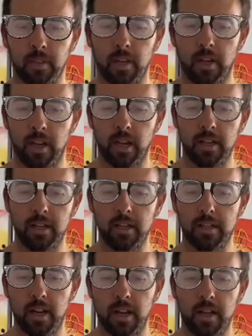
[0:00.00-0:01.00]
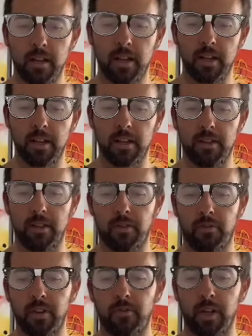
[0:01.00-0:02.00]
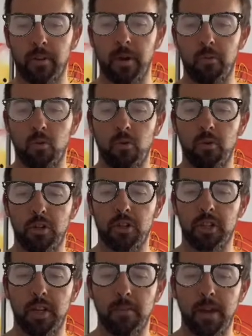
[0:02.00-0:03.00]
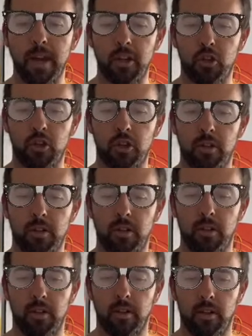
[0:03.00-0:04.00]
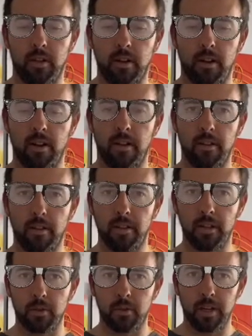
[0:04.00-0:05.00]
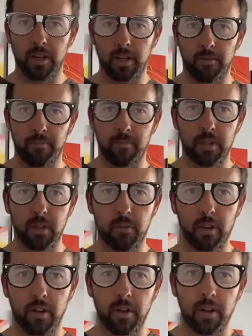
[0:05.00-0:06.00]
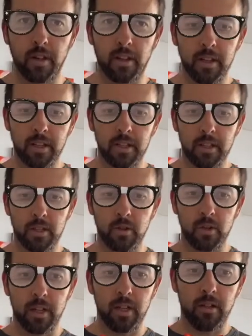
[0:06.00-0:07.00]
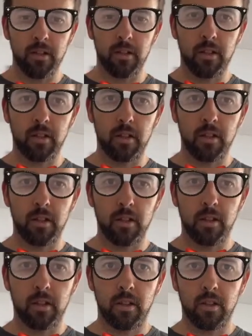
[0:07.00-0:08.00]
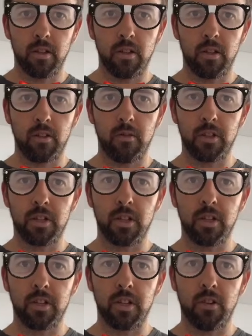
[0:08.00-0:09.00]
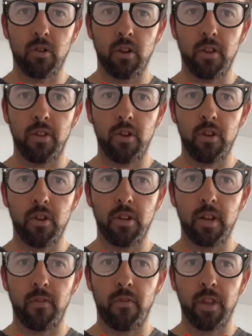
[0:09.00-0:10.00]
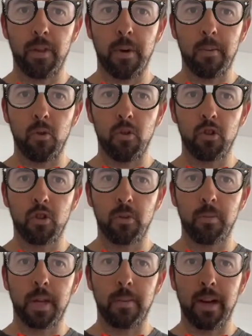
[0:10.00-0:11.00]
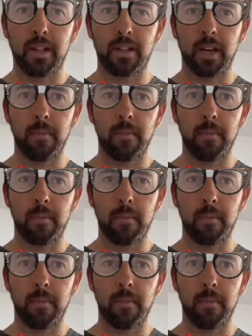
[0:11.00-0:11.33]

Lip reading: And another 3 finger bubble, which is going to match this one here. So we've got these 2 here, which is your 3rd and 5th bubble, should be about the same.